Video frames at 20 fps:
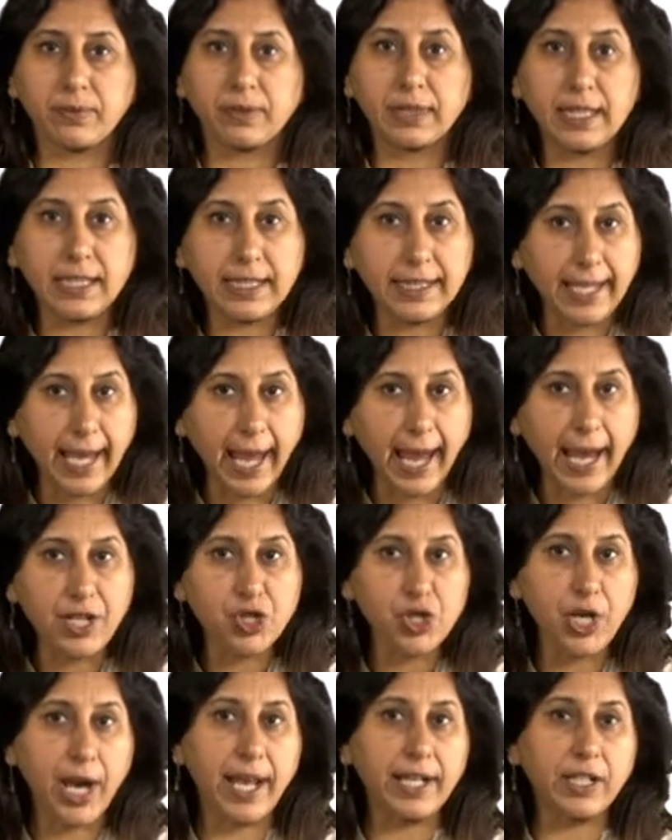The
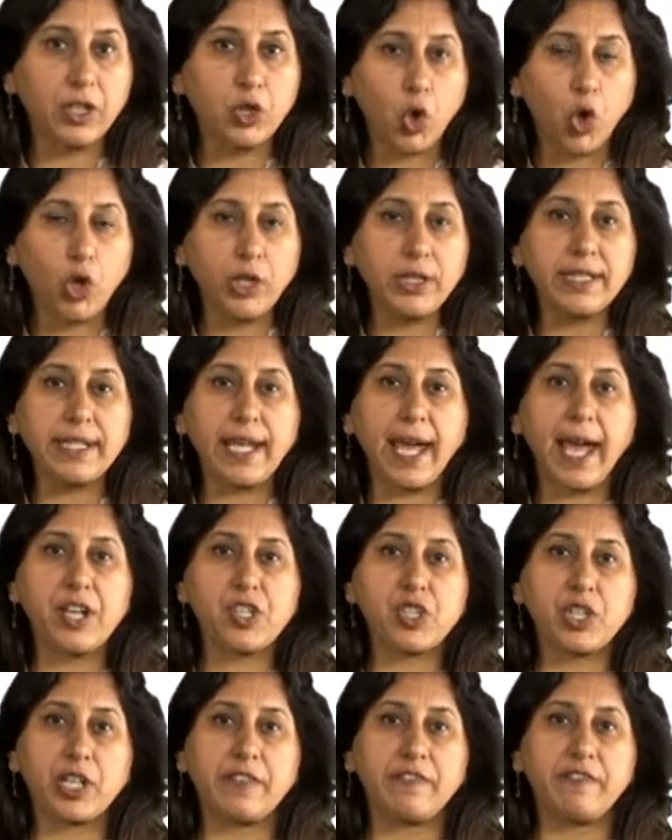cash and
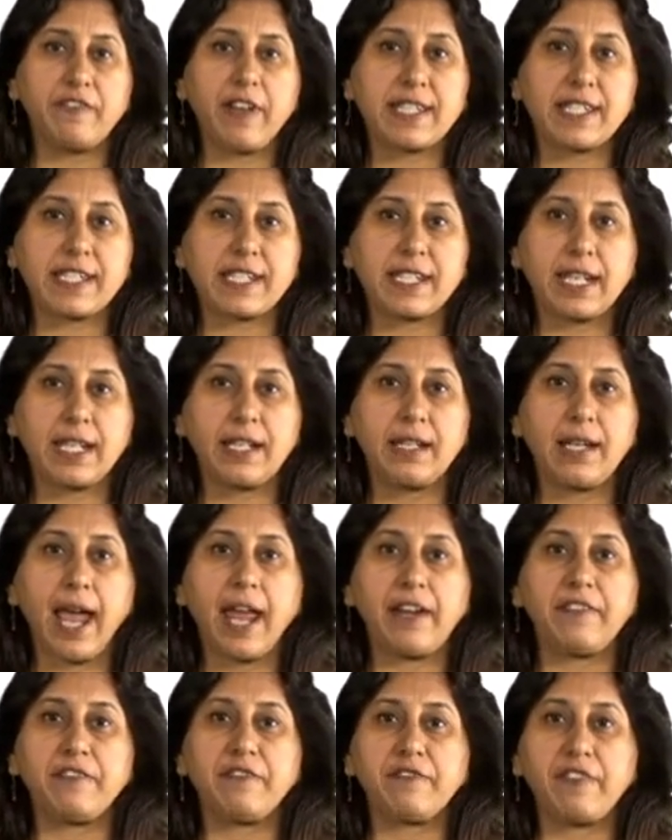non-cash investing
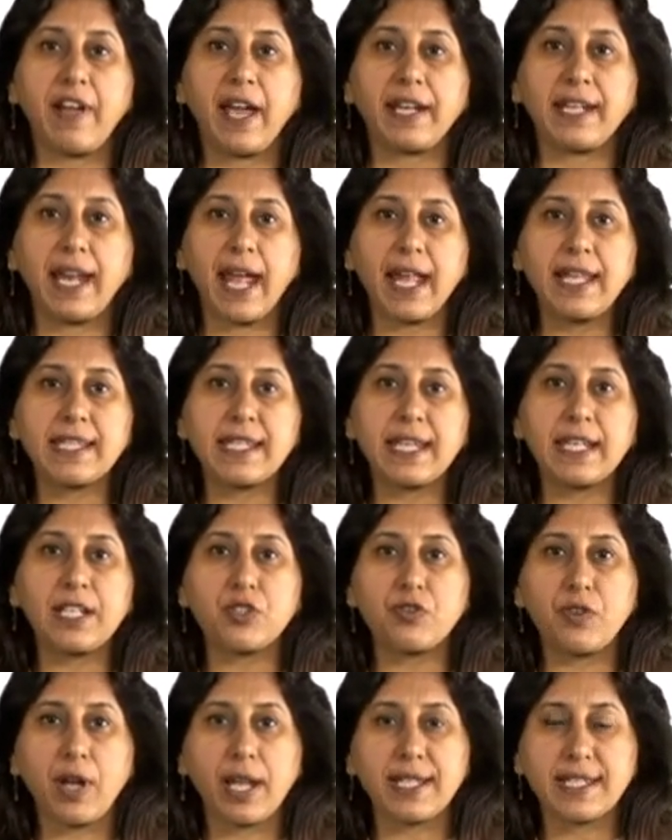and financing
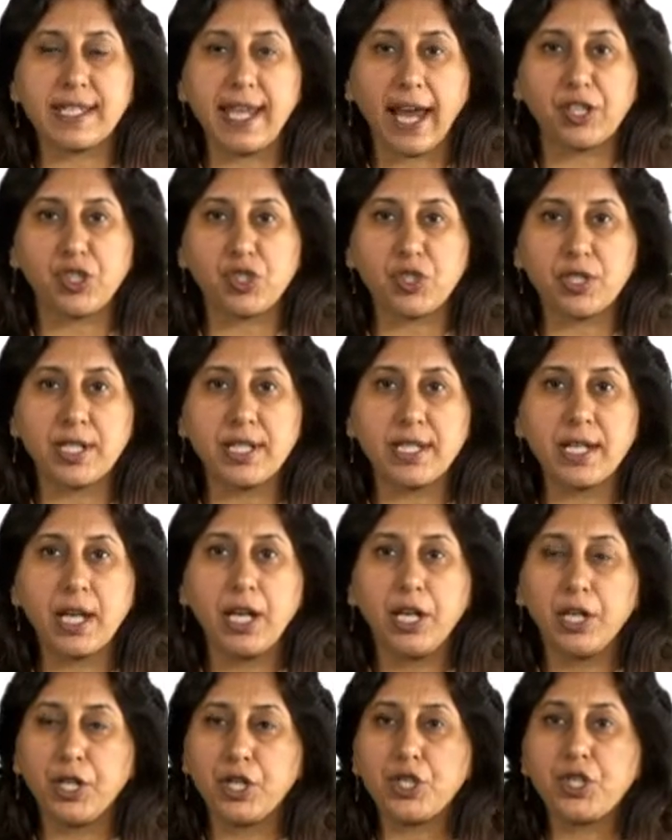transactions
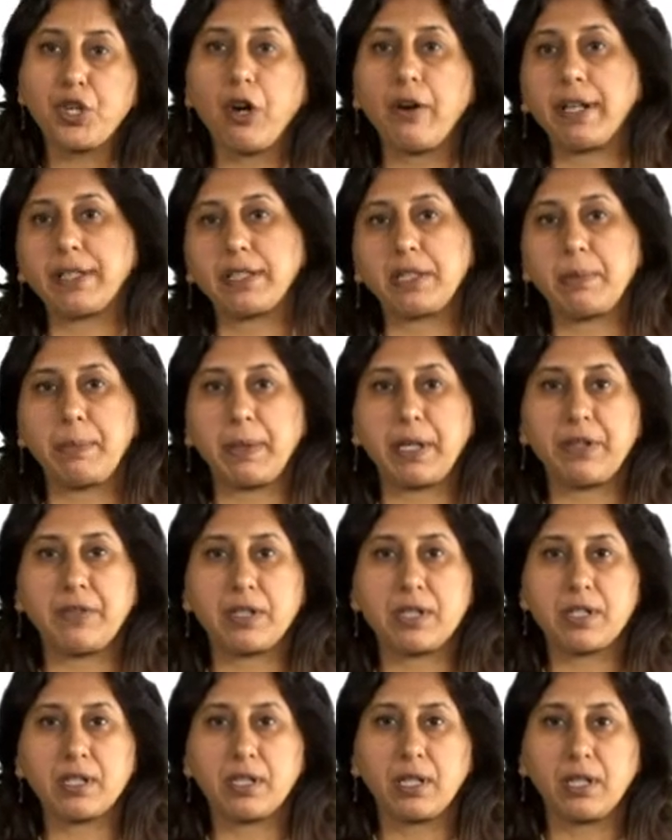during the
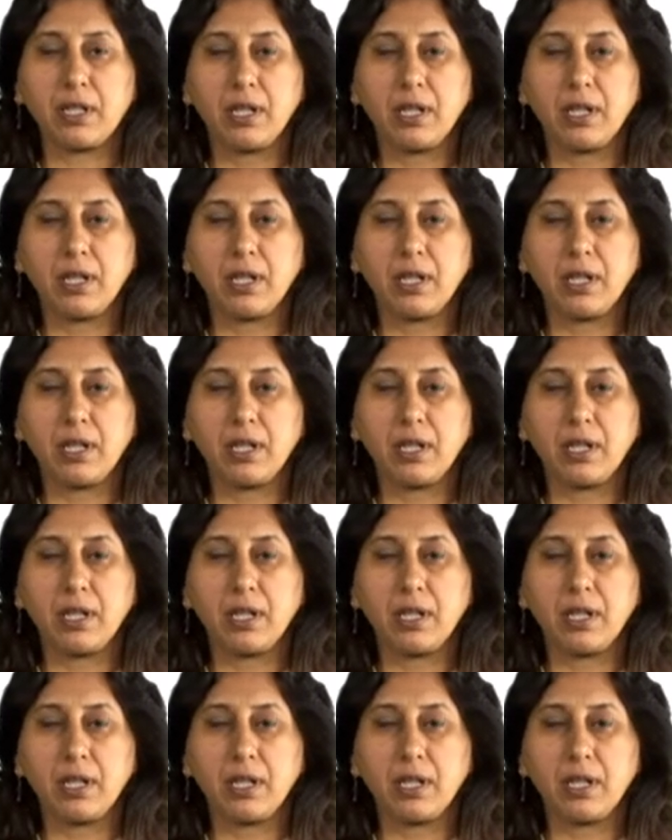period.